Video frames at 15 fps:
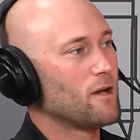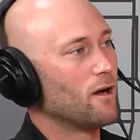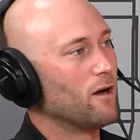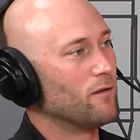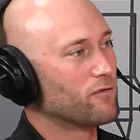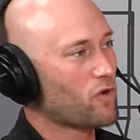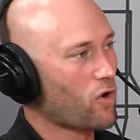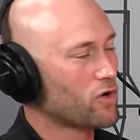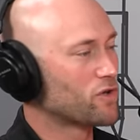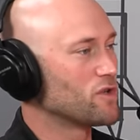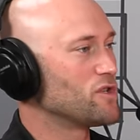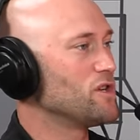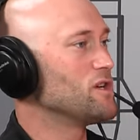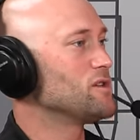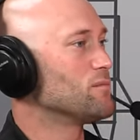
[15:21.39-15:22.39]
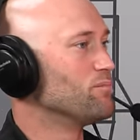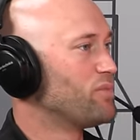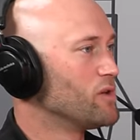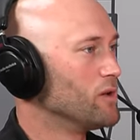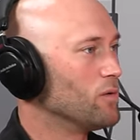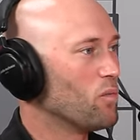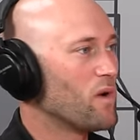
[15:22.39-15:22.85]
of cartridges,
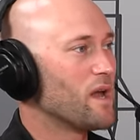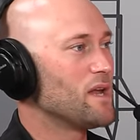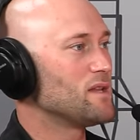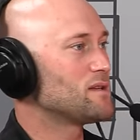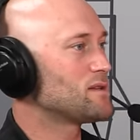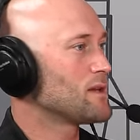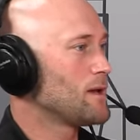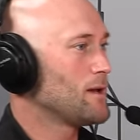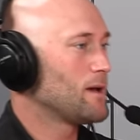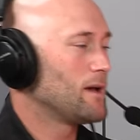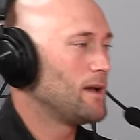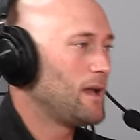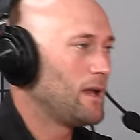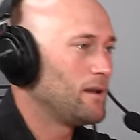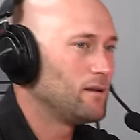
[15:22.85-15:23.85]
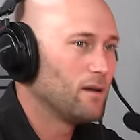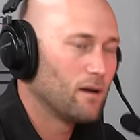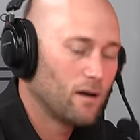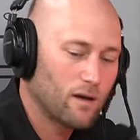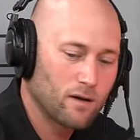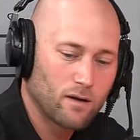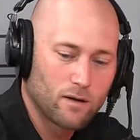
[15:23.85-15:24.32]
bullet weights, and
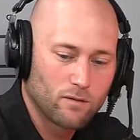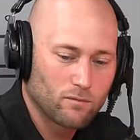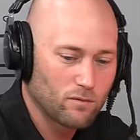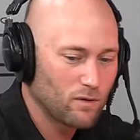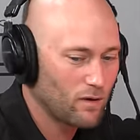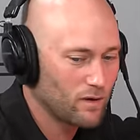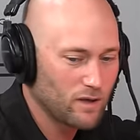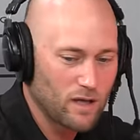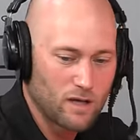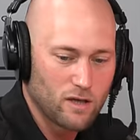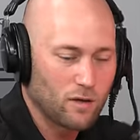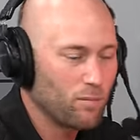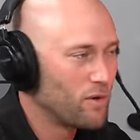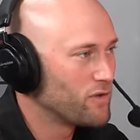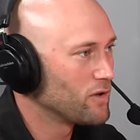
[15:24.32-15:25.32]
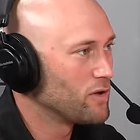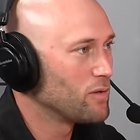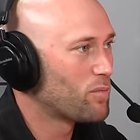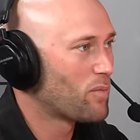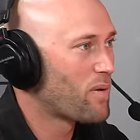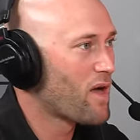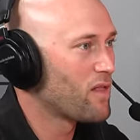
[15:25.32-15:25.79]
uh, again, you put the
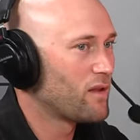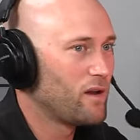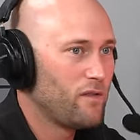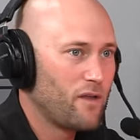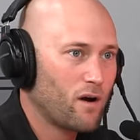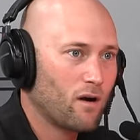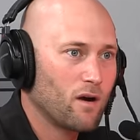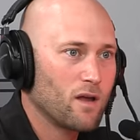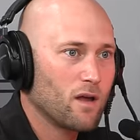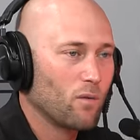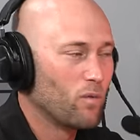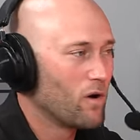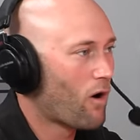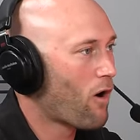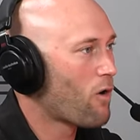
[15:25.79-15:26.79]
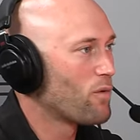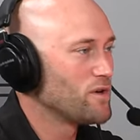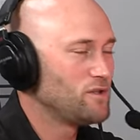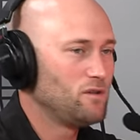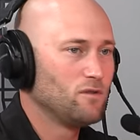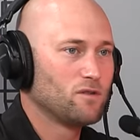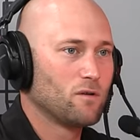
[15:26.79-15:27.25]
good propellant in there. We're
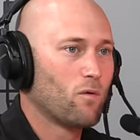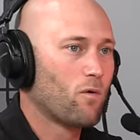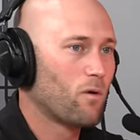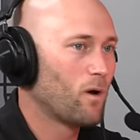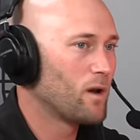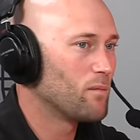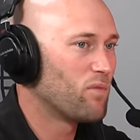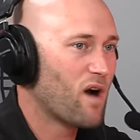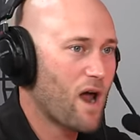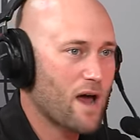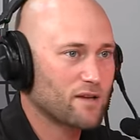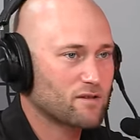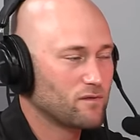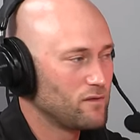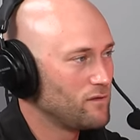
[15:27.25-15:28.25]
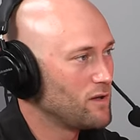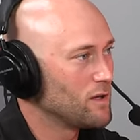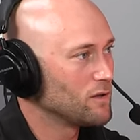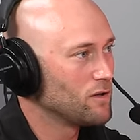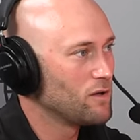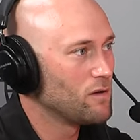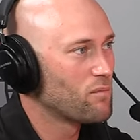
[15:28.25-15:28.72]
always using Hornady brass, so you
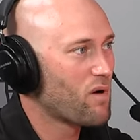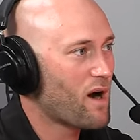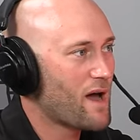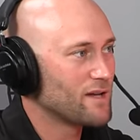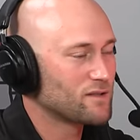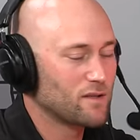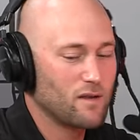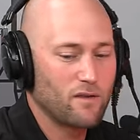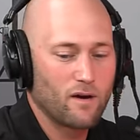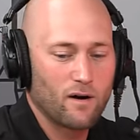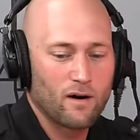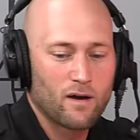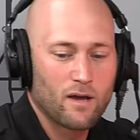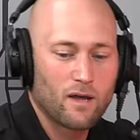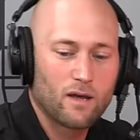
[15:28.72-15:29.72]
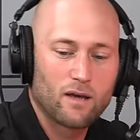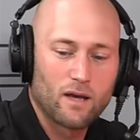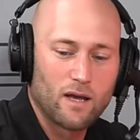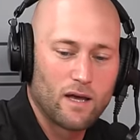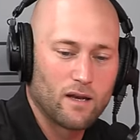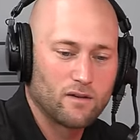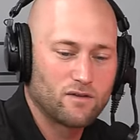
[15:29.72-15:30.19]
get good brass in there.
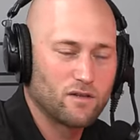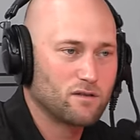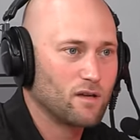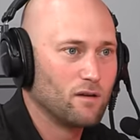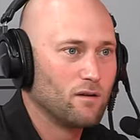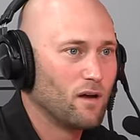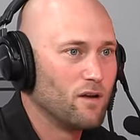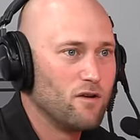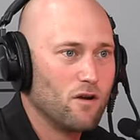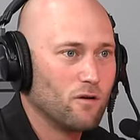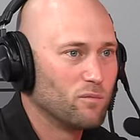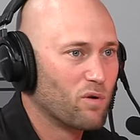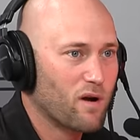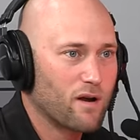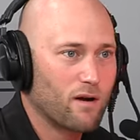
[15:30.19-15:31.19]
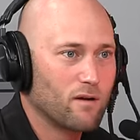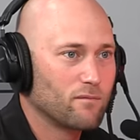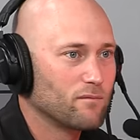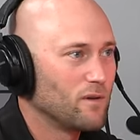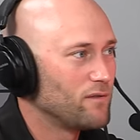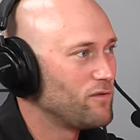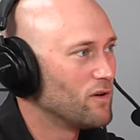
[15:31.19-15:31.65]
And it's just a, a no-brainer.
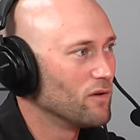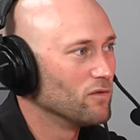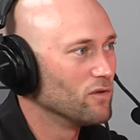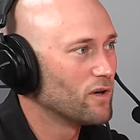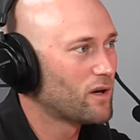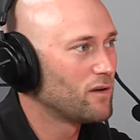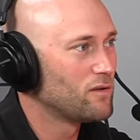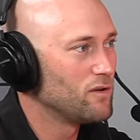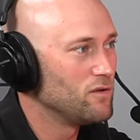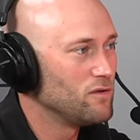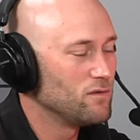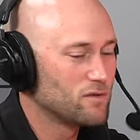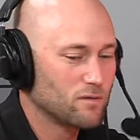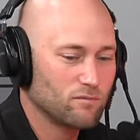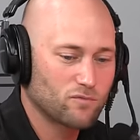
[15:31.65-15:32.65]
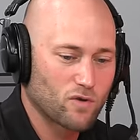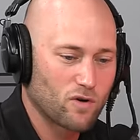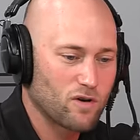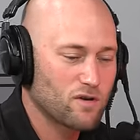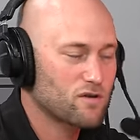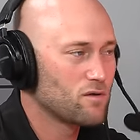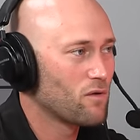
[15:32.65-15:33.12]
If you're looking to do some
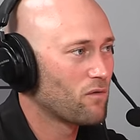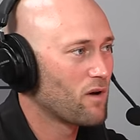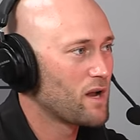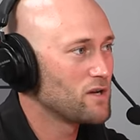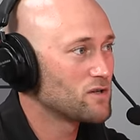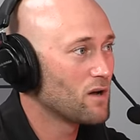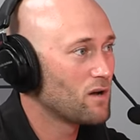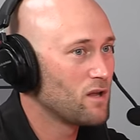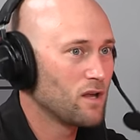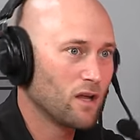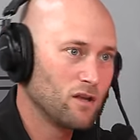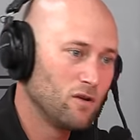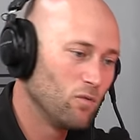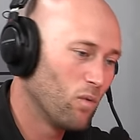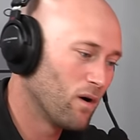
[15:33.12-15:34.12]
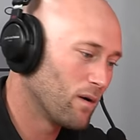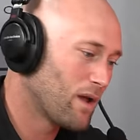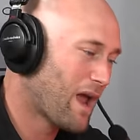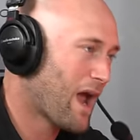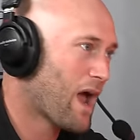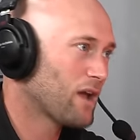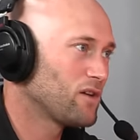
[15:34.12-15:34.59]
traditional range hunting and you want
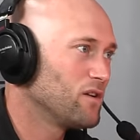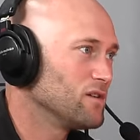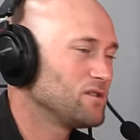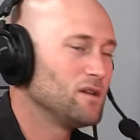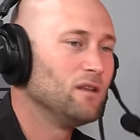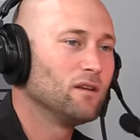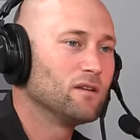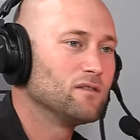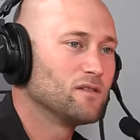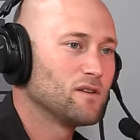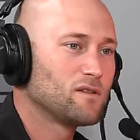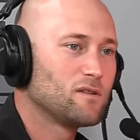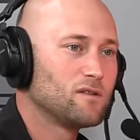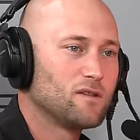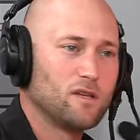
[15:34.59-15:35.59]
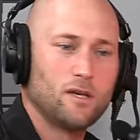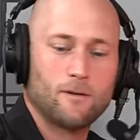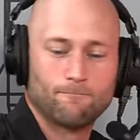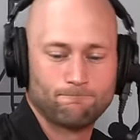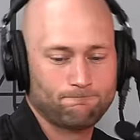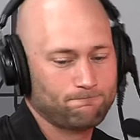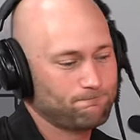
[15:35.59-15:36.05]
accuracy and consistency,
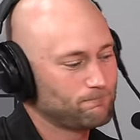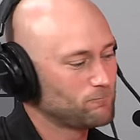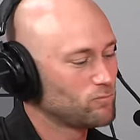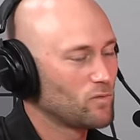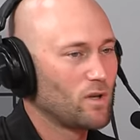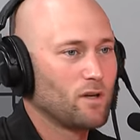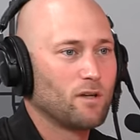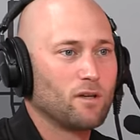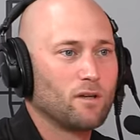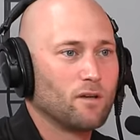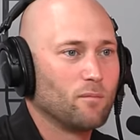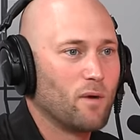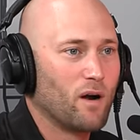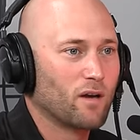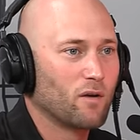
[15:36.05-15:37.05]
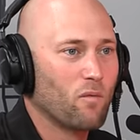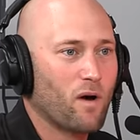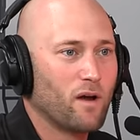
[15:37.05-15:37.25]
yeah. American